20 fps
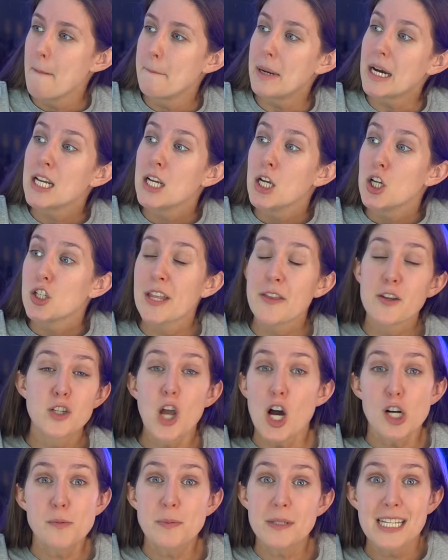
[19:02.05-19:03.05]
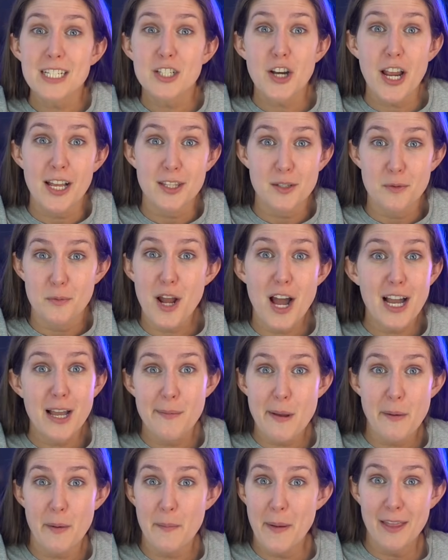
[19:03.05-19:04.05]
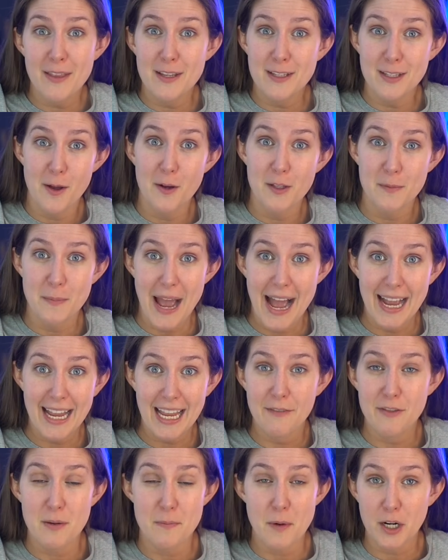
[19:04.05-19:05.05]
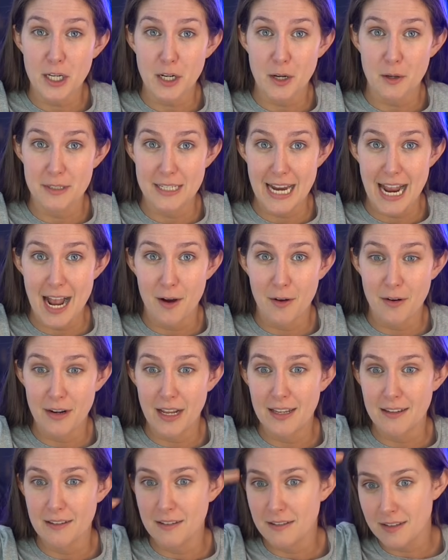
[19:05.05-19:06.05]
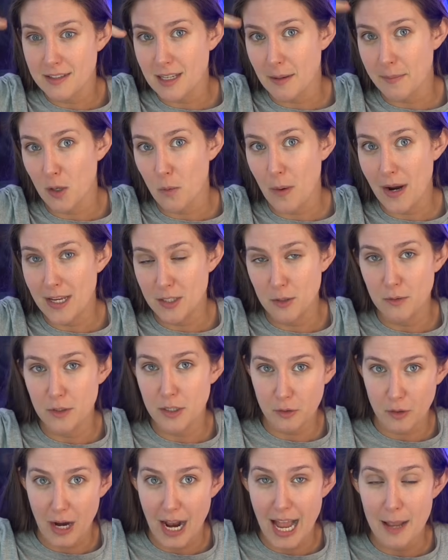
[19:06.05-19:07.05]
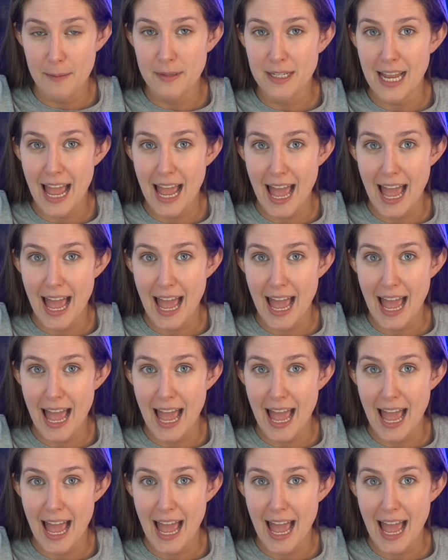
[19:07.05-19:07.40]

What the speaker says: But she said there's a 100% chance we're not going to be able to pay these loans back if the market goes down in some of the ways you described